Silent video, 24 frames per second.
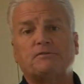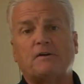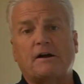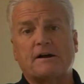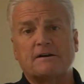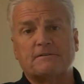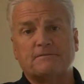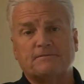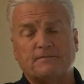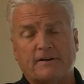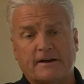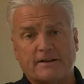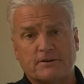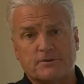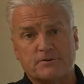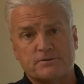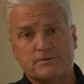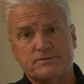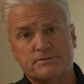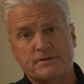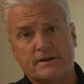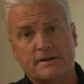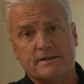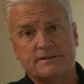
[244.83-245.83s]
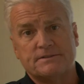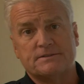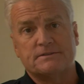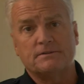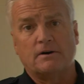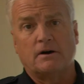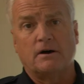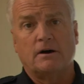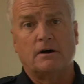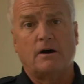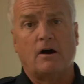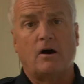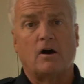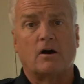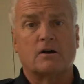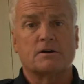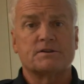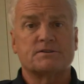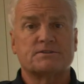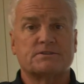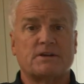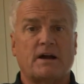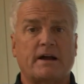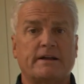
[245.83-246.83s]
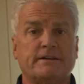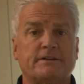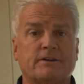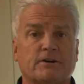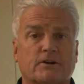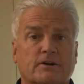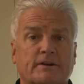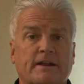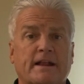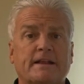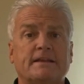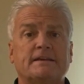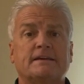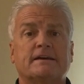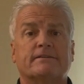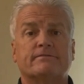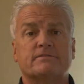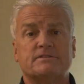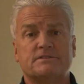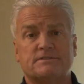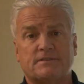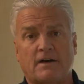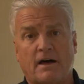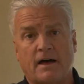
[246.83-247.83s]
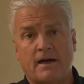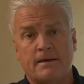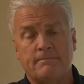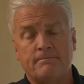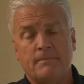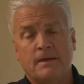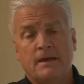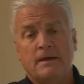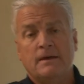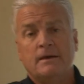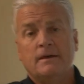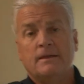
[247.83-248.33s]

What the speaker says: firefighters that are assigned here at any given time.